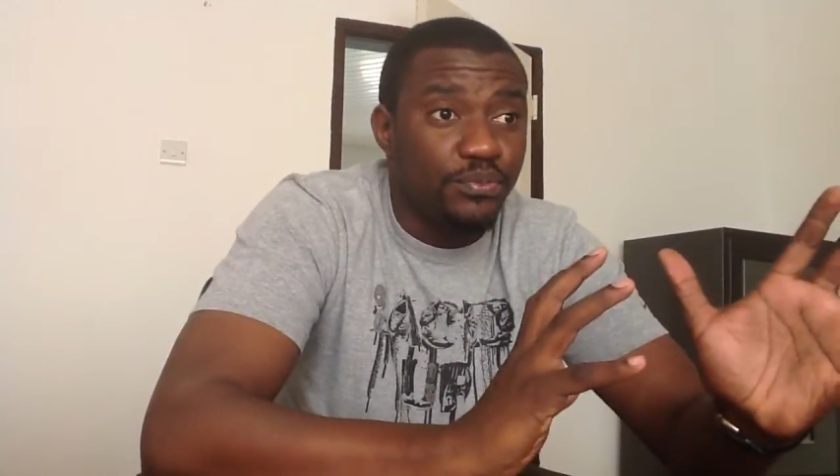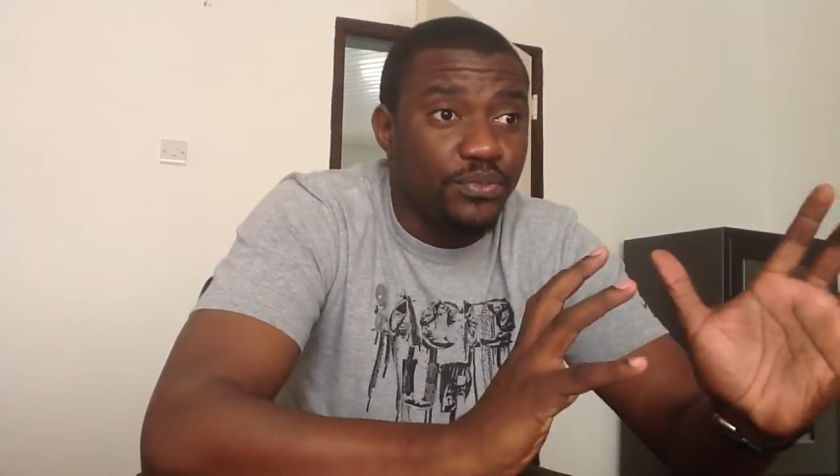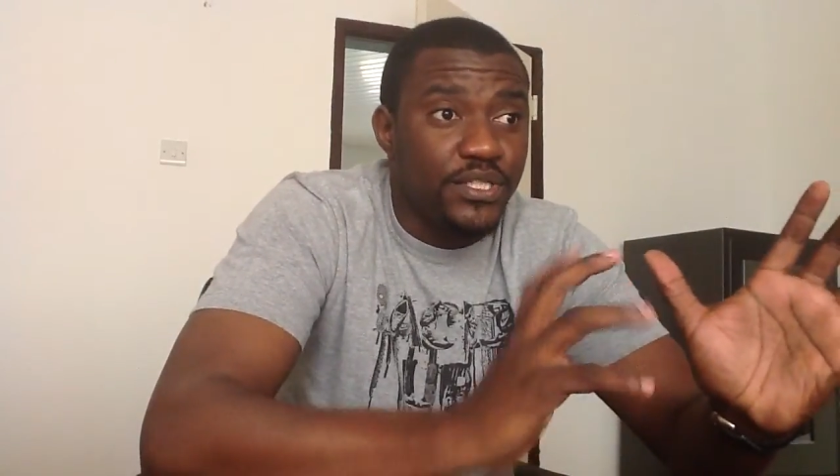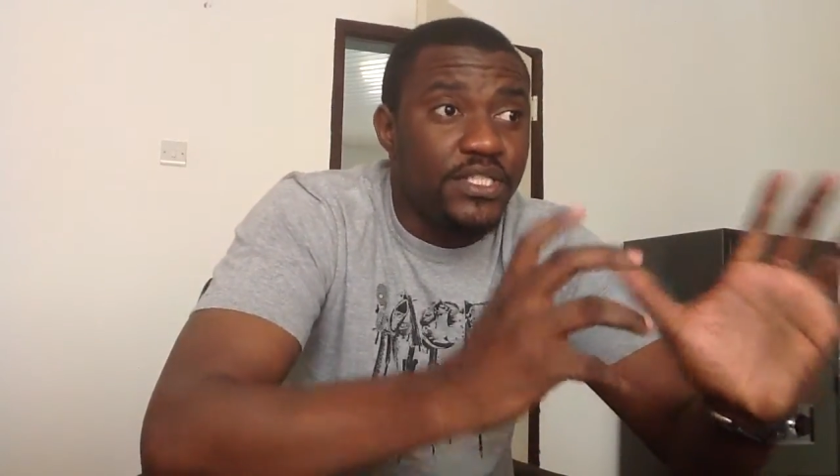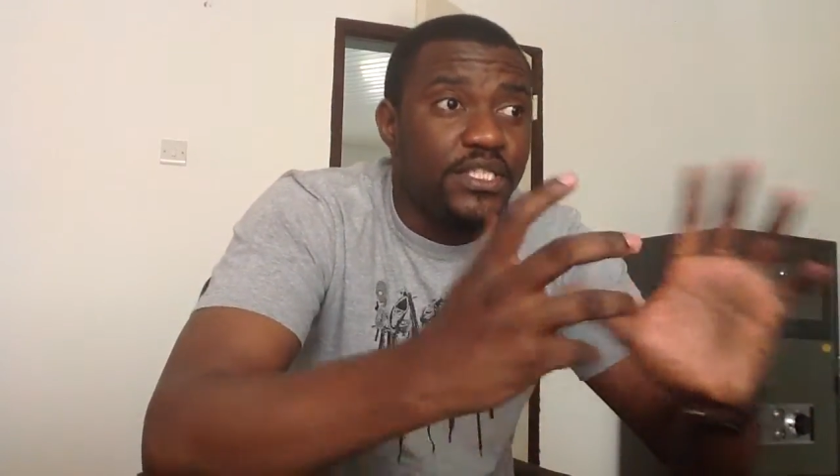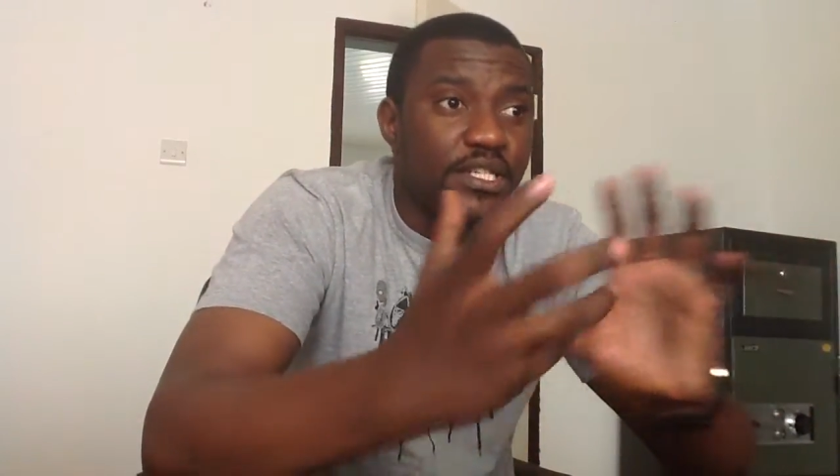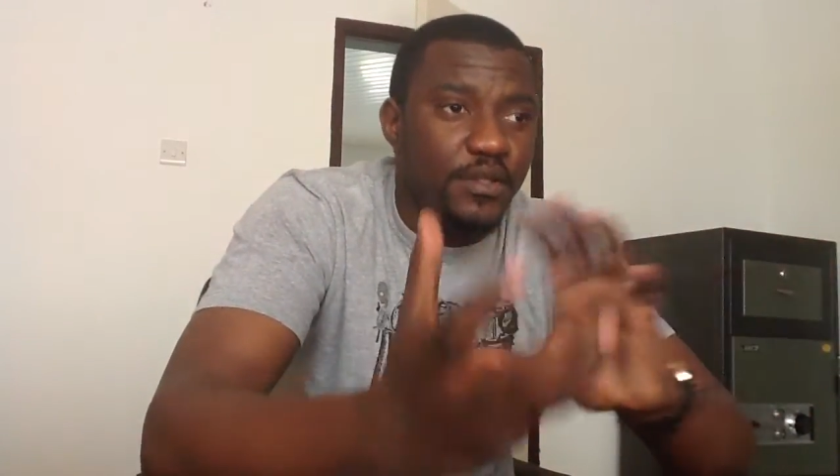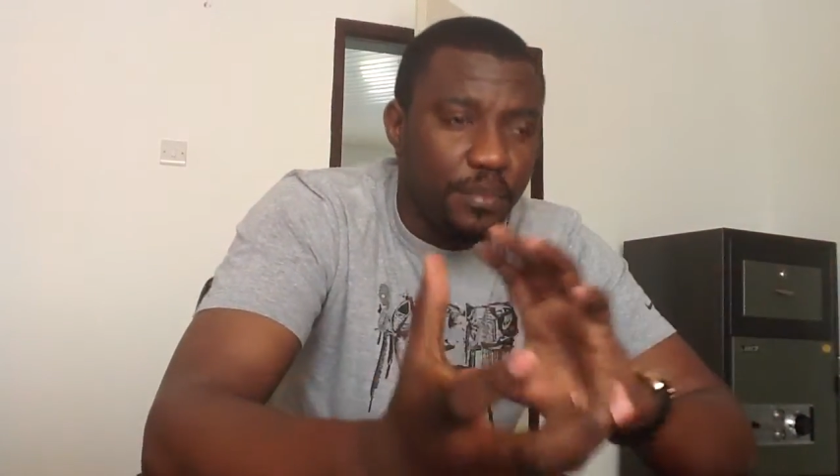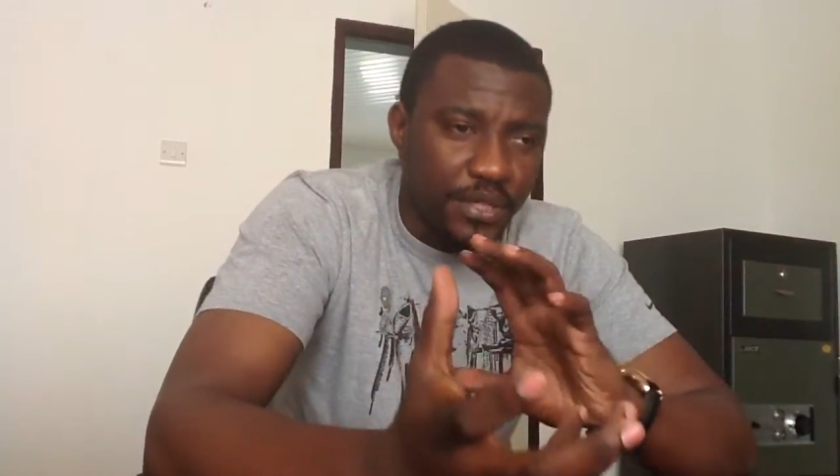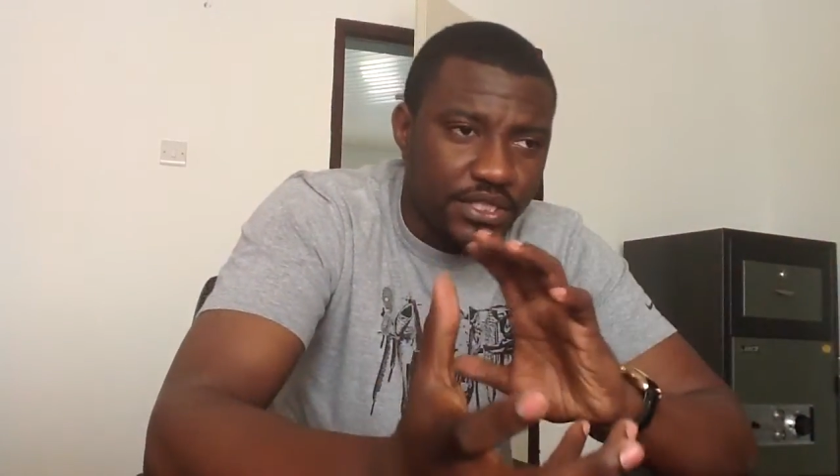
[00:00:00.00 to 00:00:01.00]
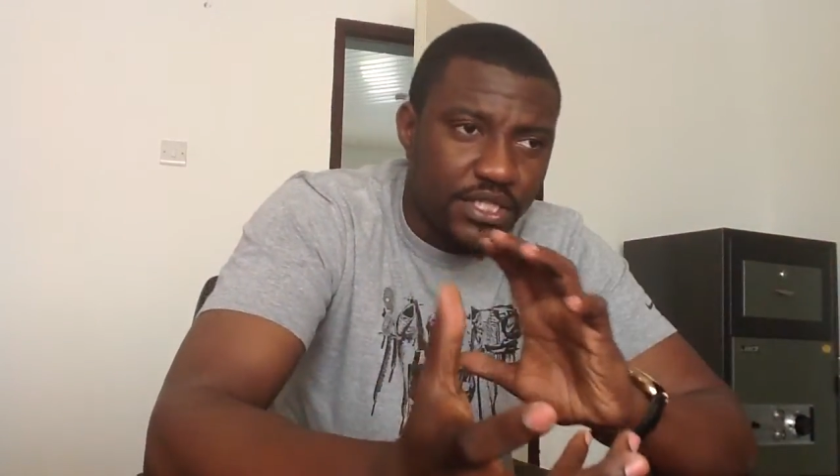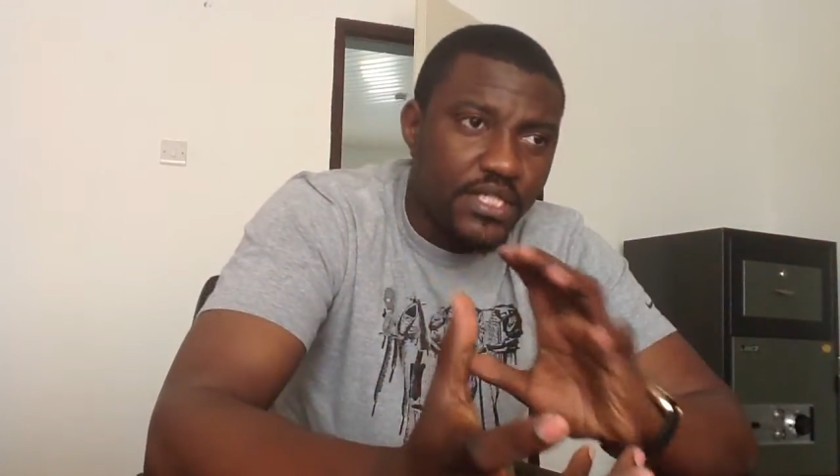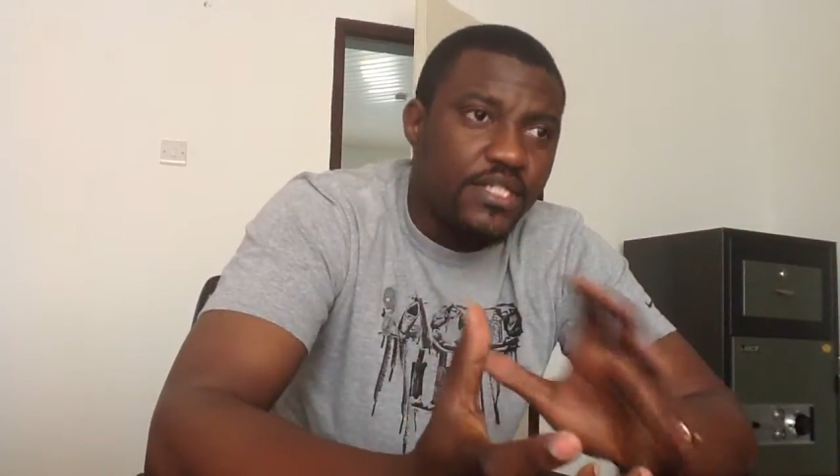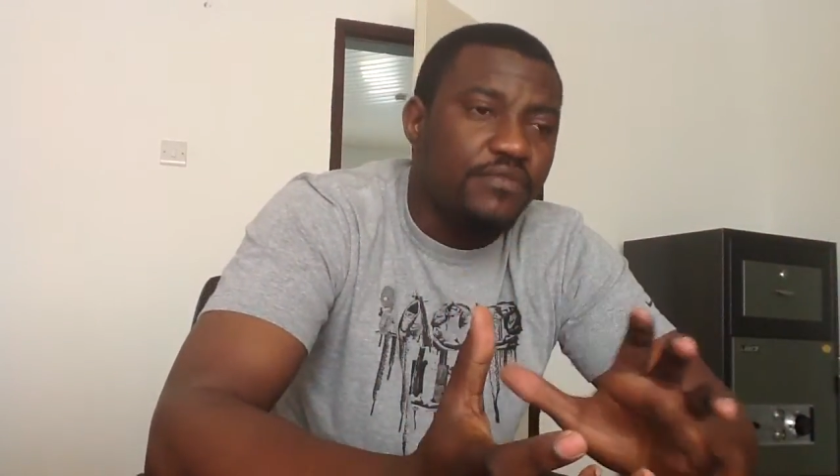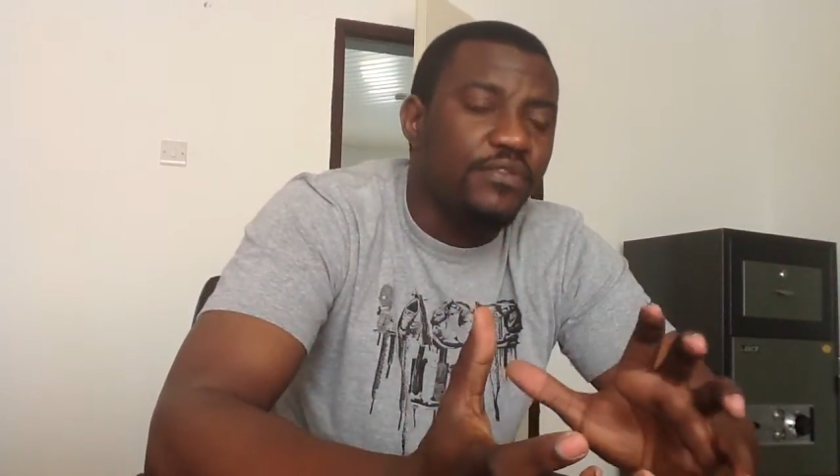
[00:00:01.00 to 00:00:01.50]
see the picture in a
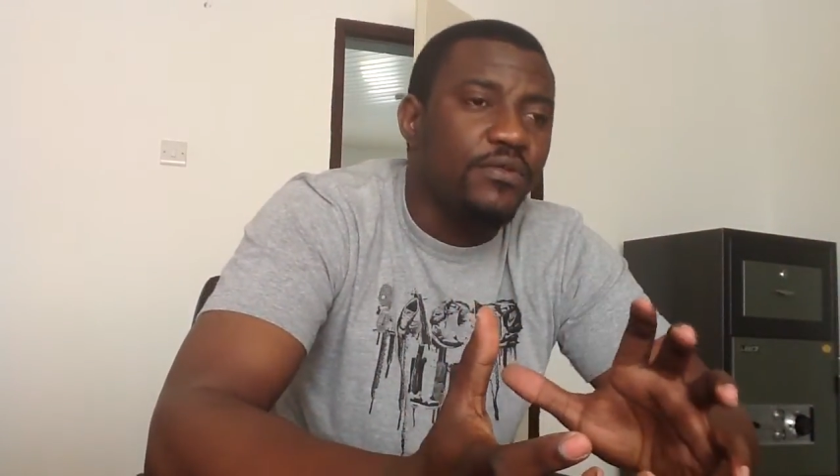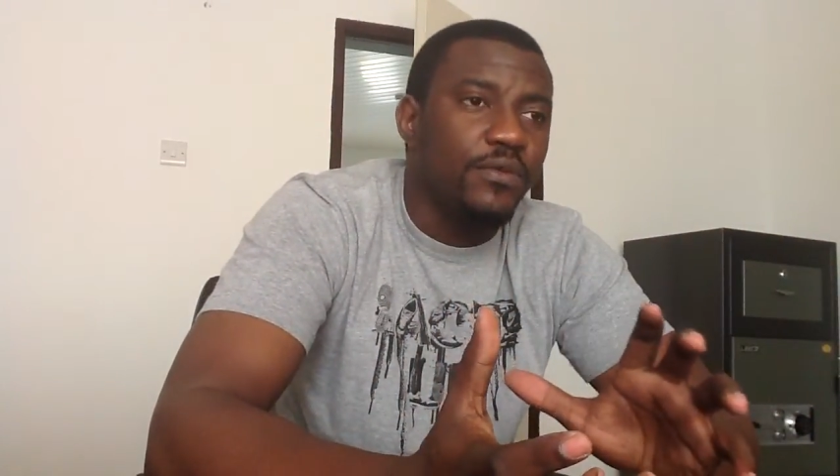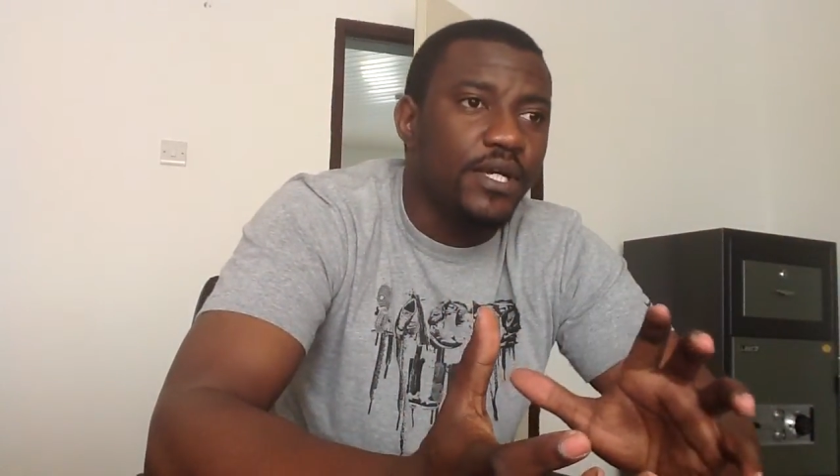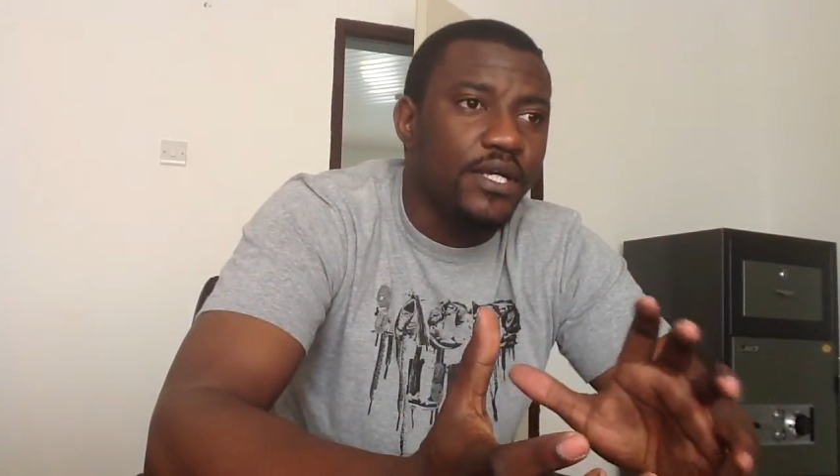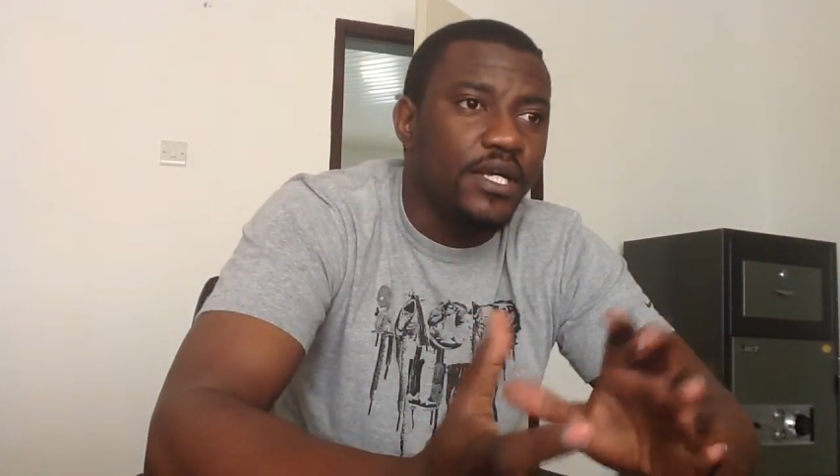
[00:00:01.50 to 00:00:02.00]
different way.